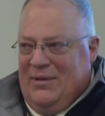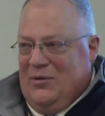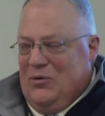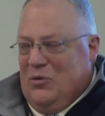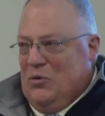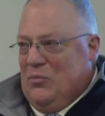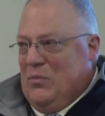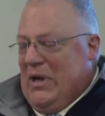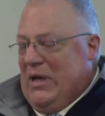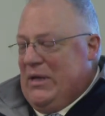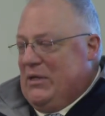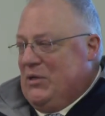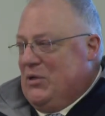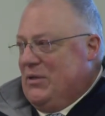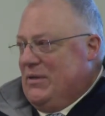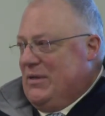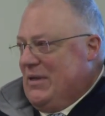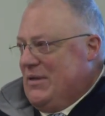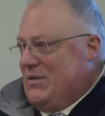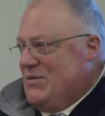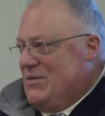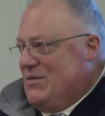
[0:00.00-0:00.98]
Well, my
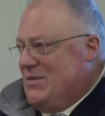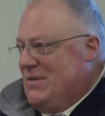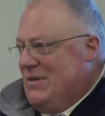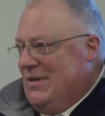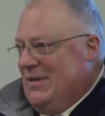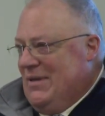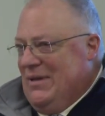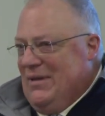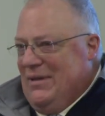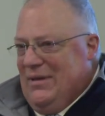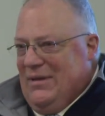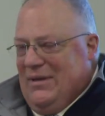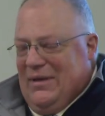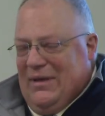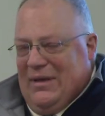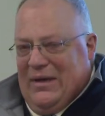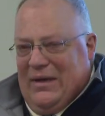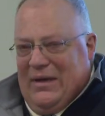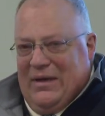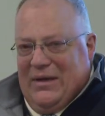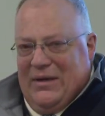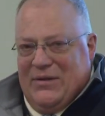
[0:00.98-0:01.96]
goodness.
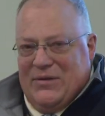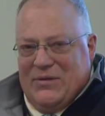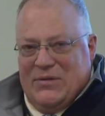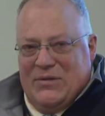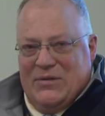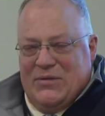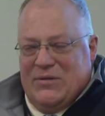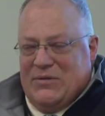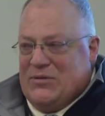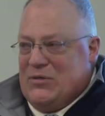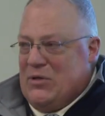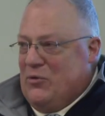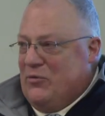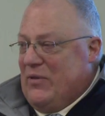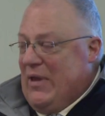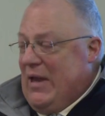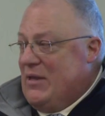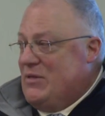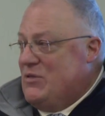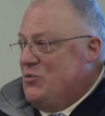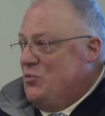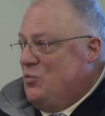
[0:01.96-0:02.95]
Uh, so
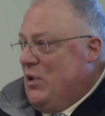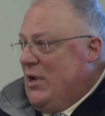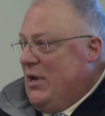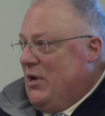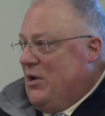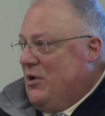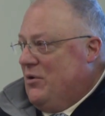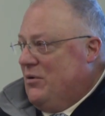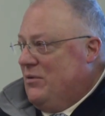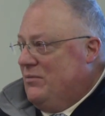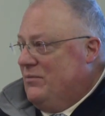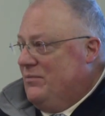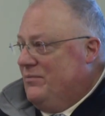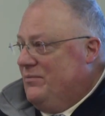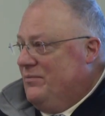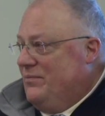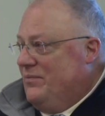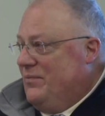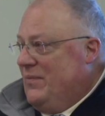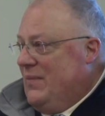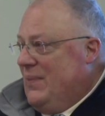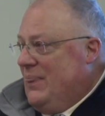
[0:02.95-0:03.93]
that's where
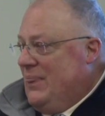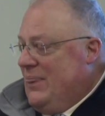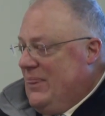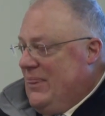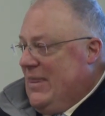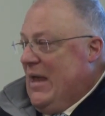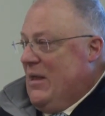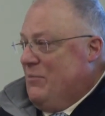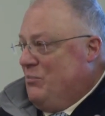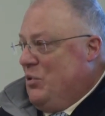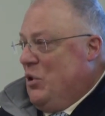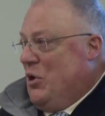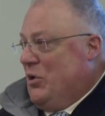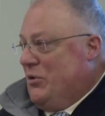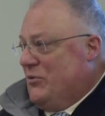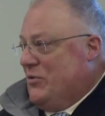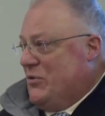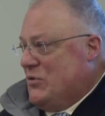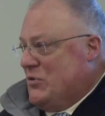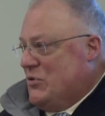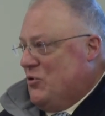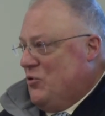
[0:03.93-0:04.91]
that part of
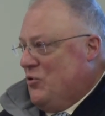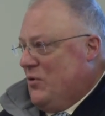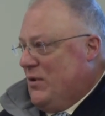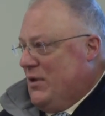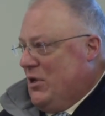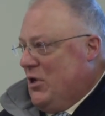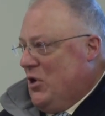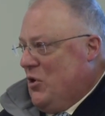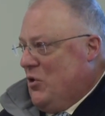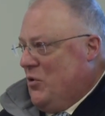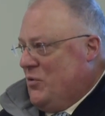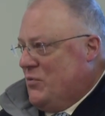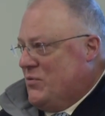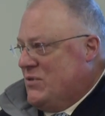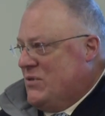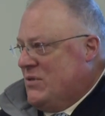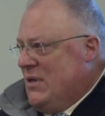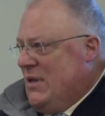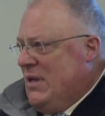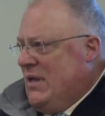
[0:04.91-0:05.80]
the story goes.